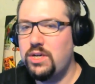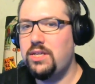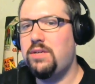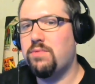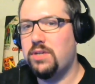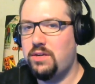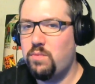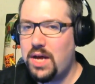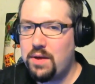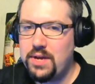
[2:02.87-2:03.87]
really, really
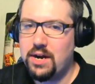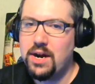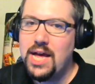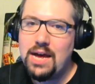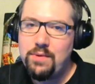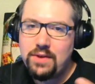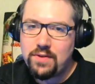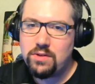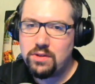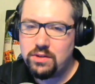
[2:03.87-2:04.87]
well there. And we have
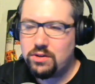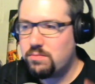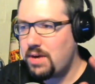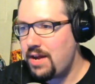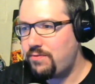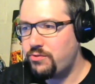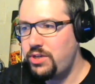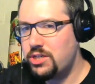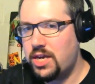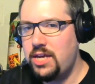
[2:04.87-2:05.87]
other little mindful
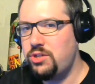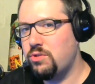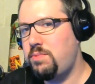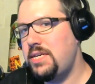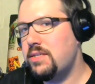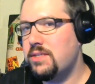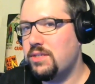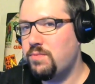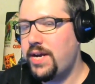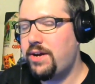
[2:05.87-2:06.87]
educational pieces
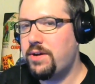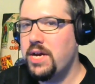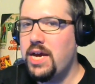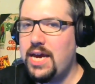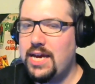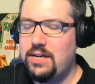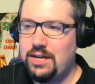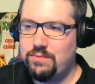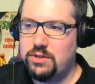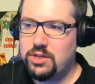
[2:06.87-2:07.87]
as well. And,
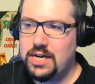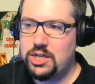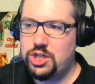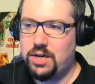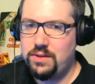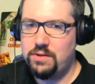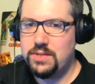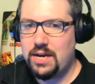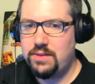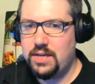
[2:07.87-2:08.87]
and we're trying to share
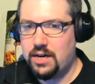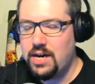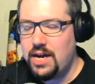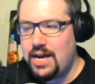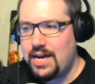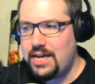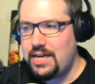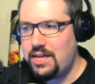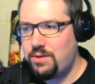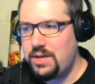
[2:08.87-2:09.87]
those out there. Uh,
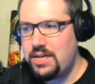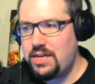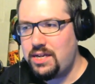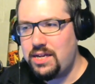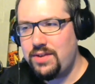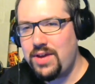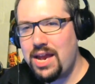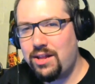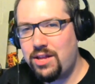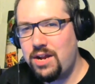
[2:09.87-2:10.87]
you know, I, have
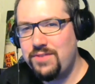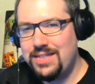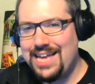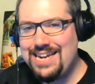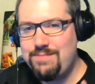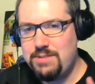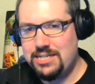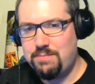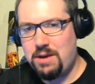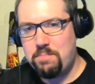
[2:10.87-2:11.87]
had a lot of
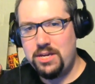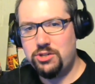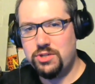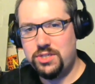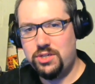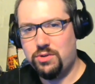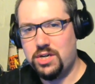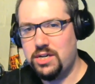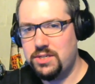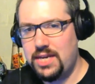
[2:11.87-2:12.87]
enlightenment about Pinterest and
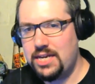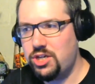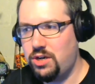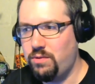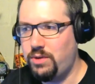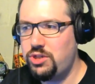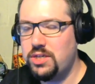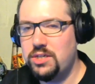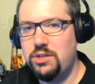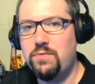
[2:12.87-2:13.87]
organization and what you
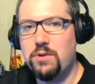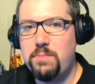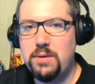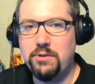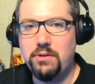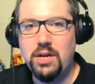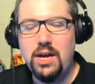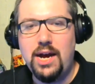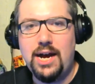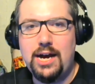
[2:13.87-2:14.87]
can do for people.
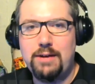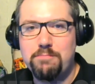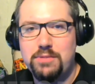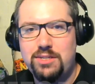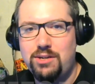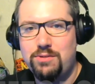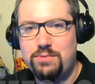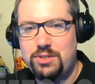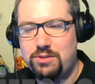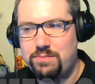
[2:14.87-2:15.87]
Um, so,
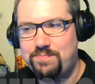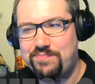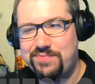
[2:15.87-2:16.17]
so